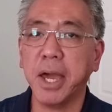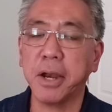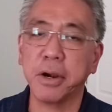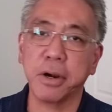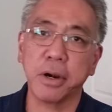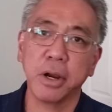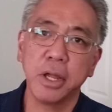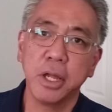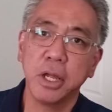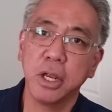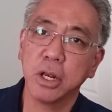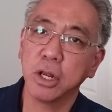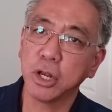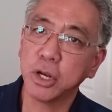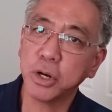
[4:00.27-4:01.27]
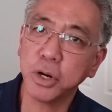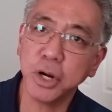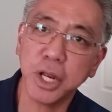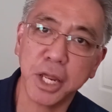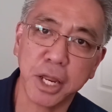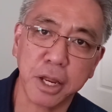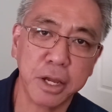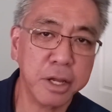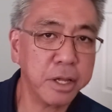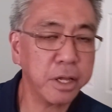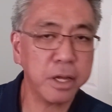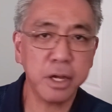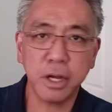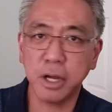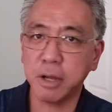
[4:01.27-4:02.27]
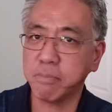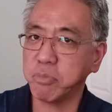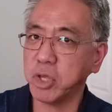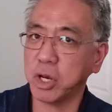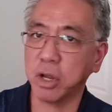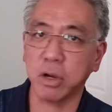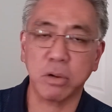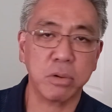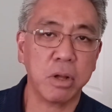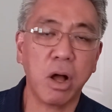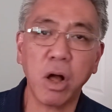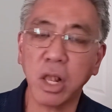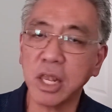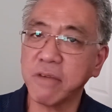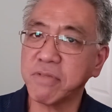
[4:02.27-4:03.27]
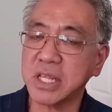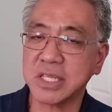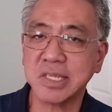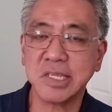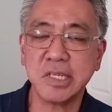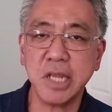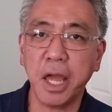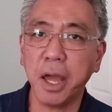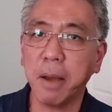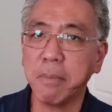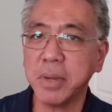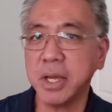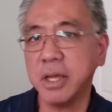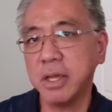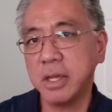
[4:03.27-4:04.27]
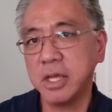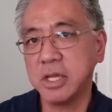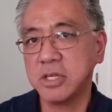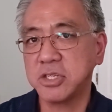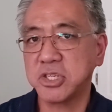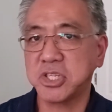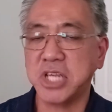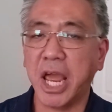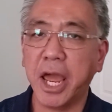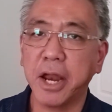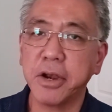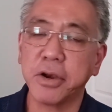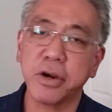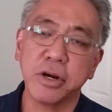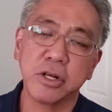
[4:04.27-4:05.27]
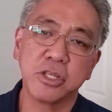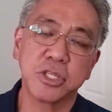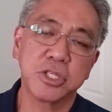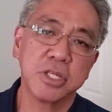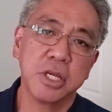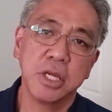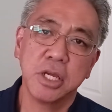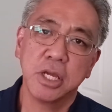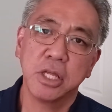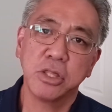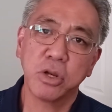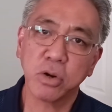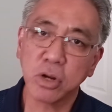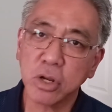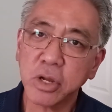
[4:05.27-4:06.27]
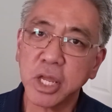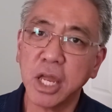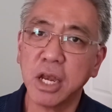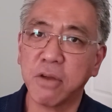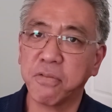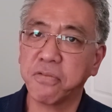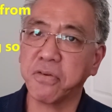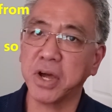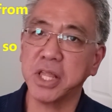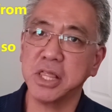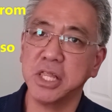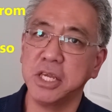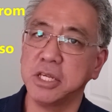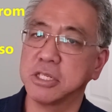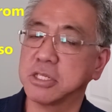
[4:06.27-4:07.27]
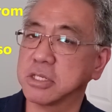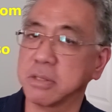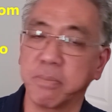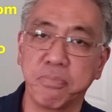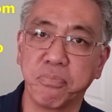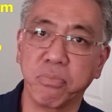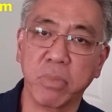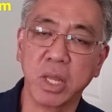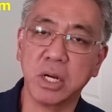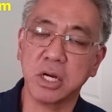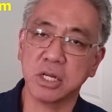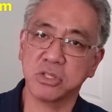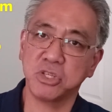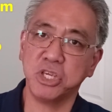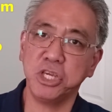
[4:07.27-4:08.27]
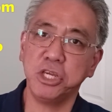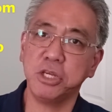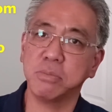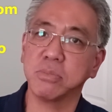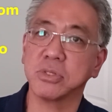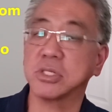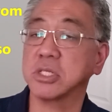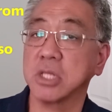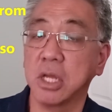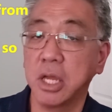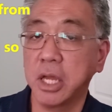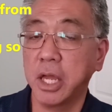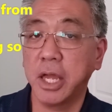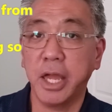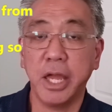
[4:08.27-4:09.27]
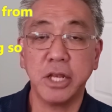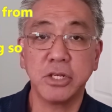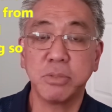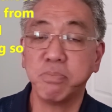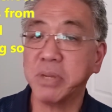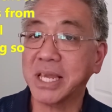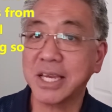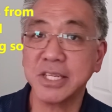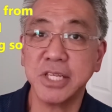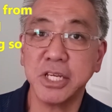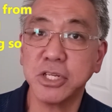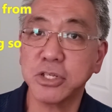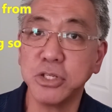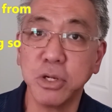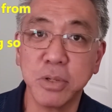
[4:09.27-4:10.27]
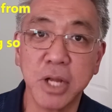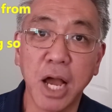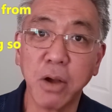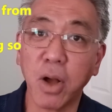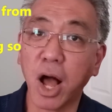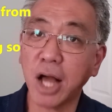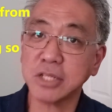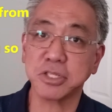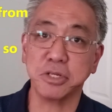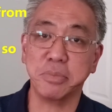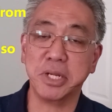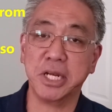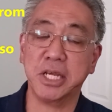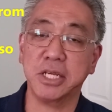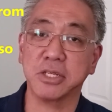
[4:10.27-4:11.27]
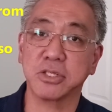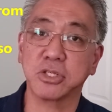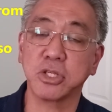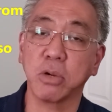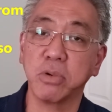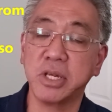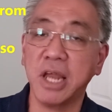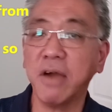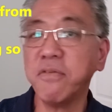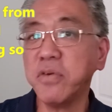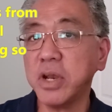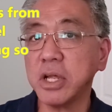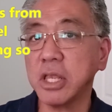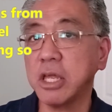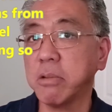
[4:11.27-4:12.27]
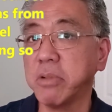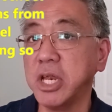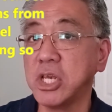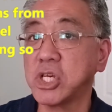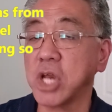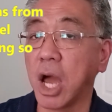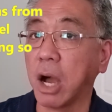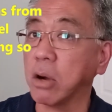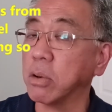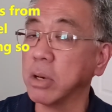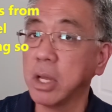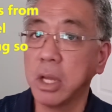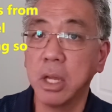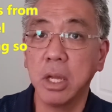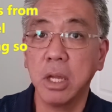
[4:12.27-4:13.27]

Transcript: better, learning, you know, all of the STEM standards. They're looking to fund these teams and because they just know how awesome it is. So definitely reach out